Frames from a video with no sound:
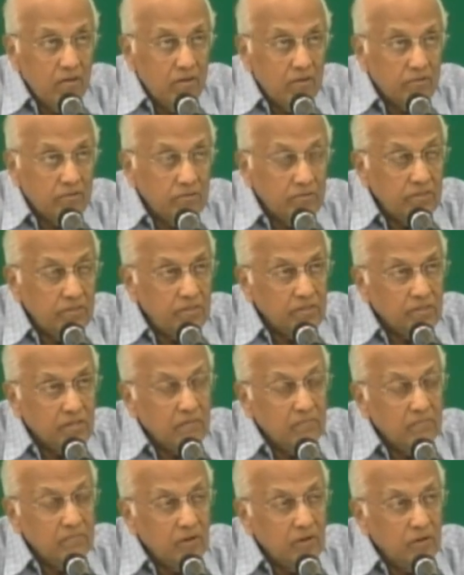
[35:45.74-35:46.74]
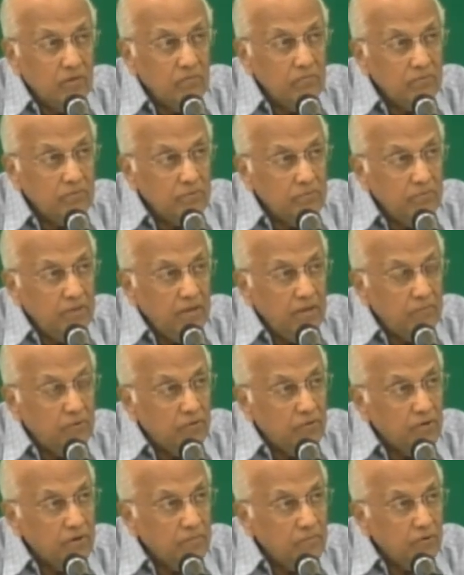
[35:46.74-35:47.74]
So this has come home to me
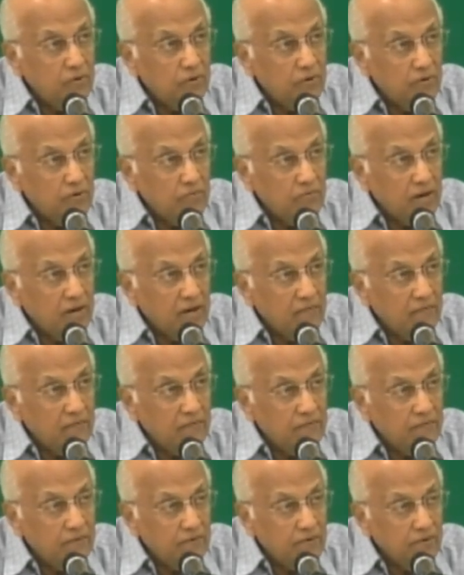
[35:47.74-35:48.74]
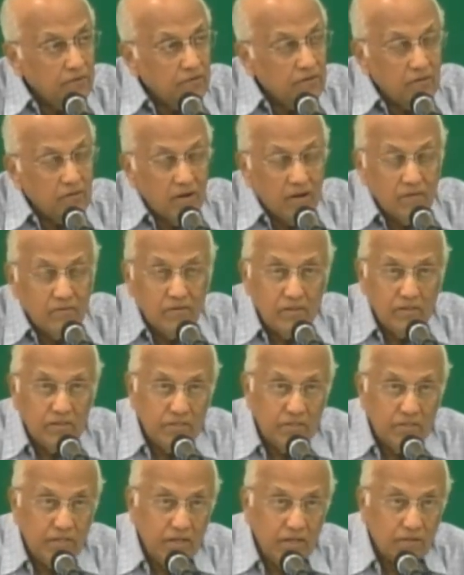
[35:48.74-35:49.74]
more and more when I've looked around and
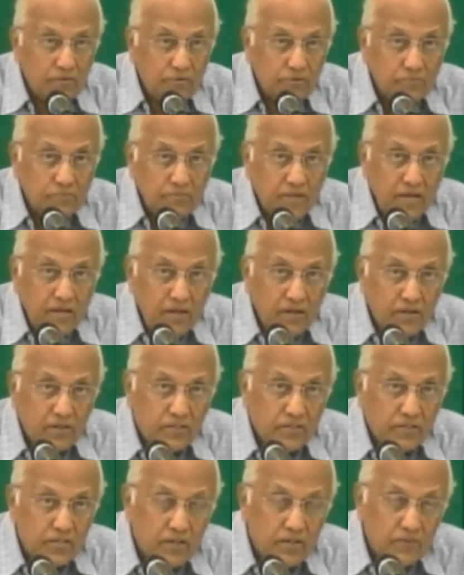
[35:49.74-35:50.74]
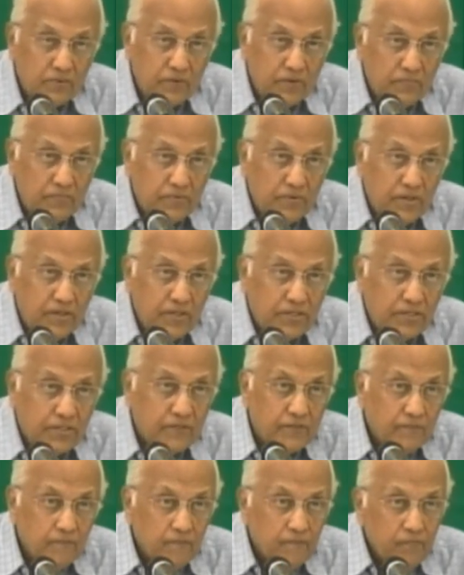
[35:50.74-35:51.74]
seen through many years now we have
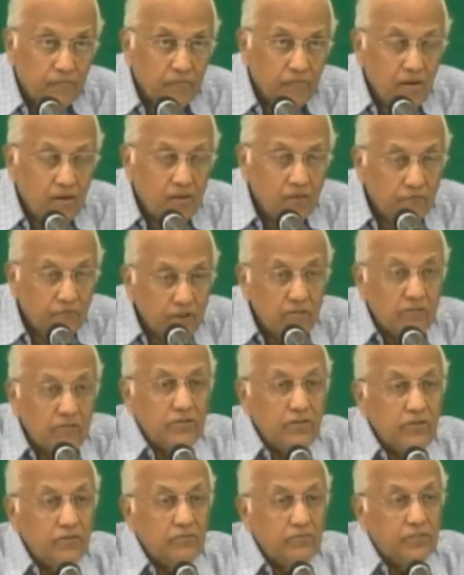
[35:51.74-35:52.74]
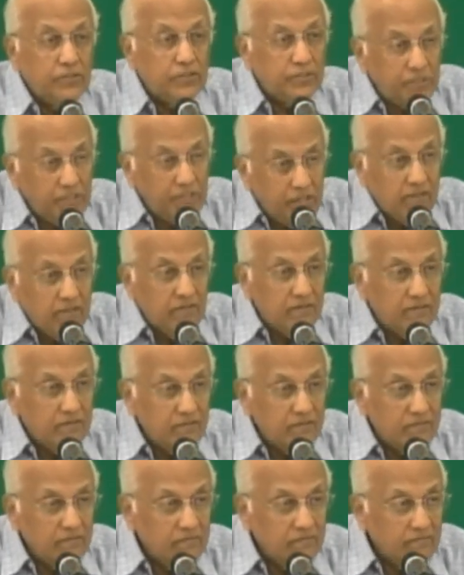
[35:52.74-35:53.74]
preached victory over sin.
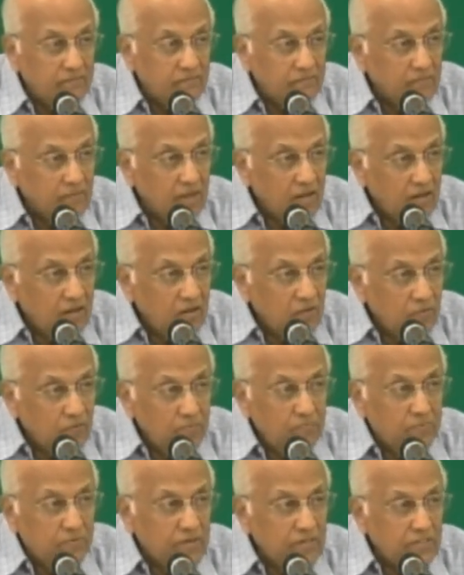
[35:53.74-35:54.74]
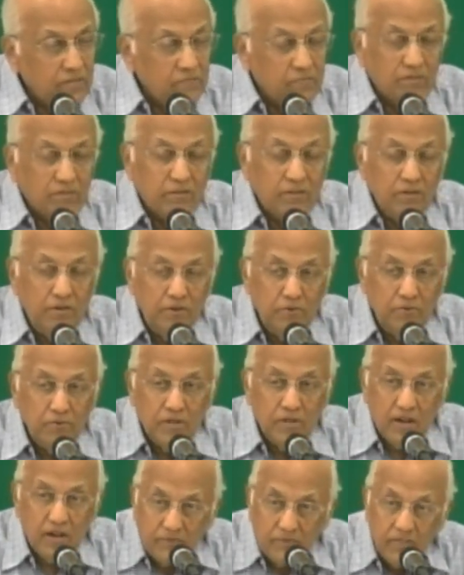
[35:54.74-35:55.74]
We preached about the new
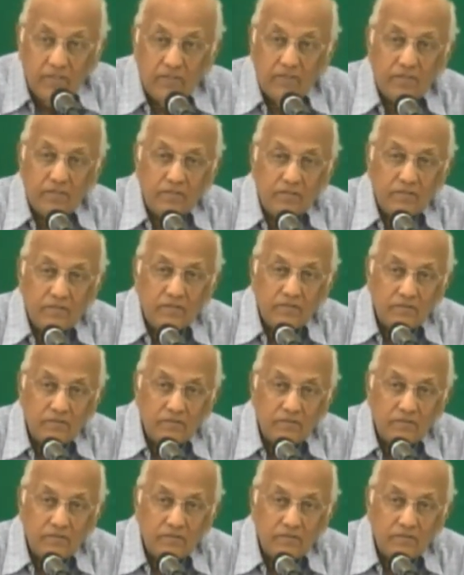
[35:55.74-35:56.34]
covenant.